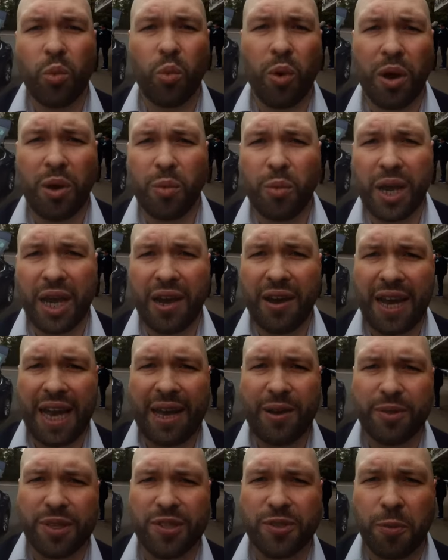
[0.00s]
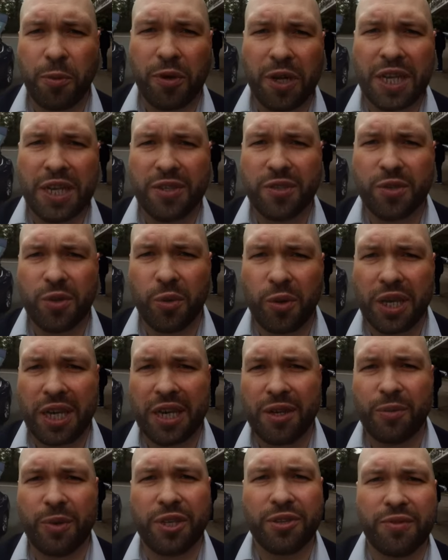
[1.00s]
Well, we are out this morning
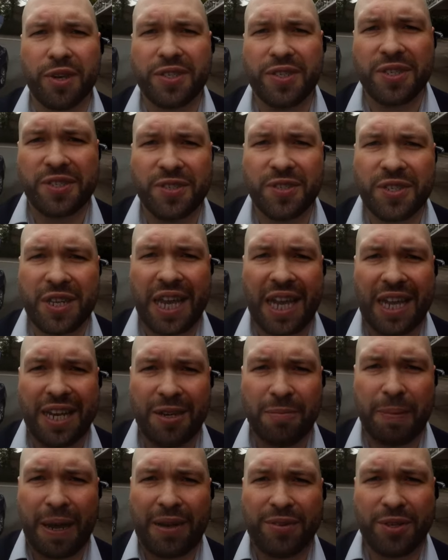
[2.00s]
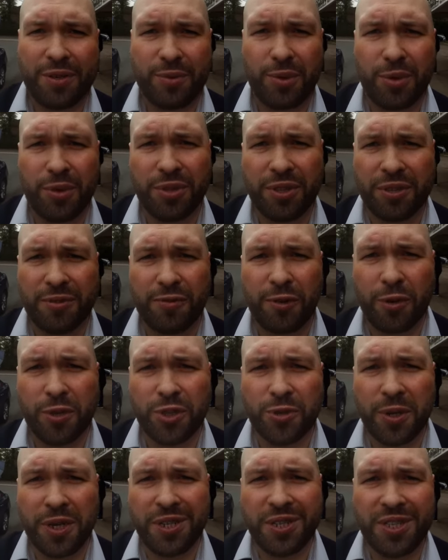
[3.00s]
talking with residents in Pound Hill North and
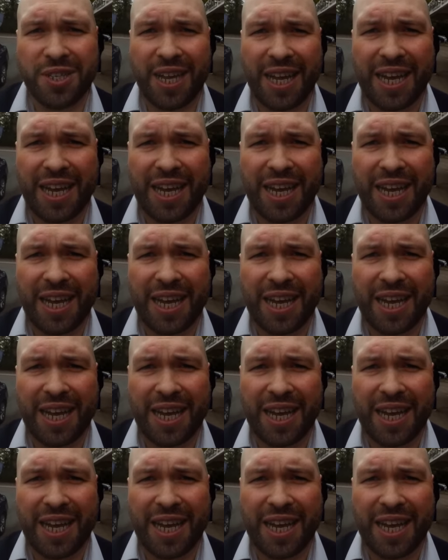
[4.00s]
Forgewood